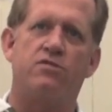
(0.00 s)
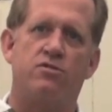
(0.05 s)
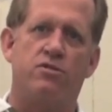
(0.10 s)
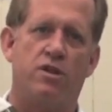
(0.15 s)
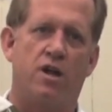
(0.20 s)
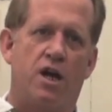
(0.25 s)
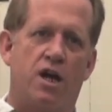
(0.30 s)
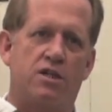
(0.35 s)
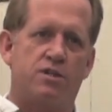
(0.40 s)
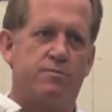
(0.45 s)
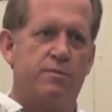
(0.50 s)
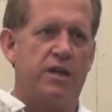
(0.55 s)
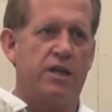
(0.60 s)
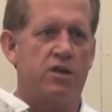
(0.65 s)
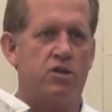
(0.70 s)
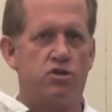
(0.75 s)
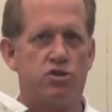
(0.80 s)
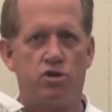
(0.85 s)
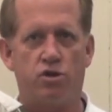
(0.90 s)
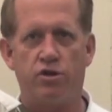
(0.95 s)
astronauts,
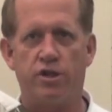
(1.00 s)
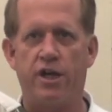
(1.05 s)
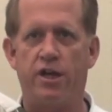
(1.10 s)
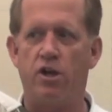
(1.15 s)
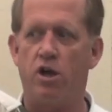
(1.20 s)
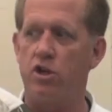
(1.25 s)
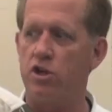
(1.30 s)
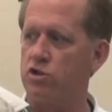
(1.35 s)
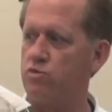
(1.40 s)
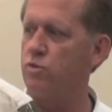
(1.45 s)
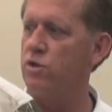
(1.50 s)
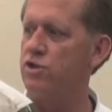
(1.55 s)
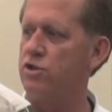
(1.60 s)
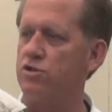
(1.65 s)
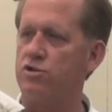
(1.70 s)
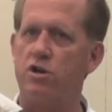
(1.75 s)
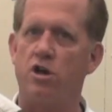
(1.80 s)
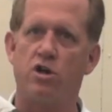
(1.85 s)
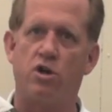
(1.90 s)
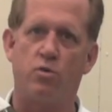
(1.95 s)
making sure that all the
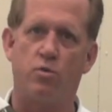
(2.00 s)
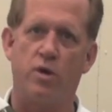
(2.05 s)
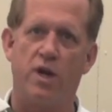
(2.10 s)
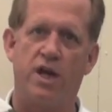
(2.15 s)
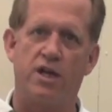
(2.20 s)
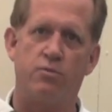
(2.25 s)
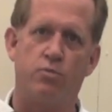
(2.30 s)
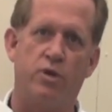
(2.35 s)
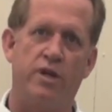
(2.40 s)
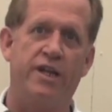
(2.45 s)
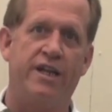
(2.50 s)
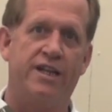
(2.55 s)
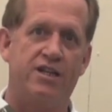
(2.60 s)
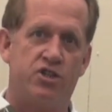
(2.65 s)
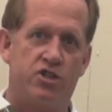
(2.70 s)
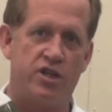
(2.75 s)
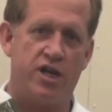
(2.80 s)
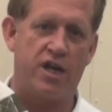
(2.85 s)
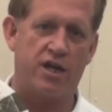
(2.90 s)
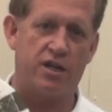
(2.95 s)
switches are correct, reading a
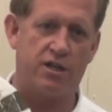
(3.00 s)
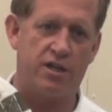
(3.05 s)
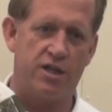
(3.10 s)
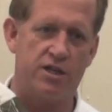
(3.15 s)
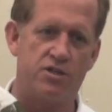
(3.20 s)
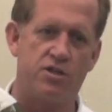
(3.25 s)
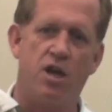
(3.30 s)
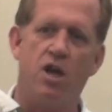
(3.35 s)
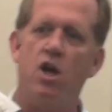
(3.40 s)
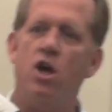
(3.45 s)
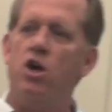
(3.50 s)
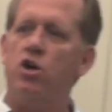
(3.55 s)
checklist,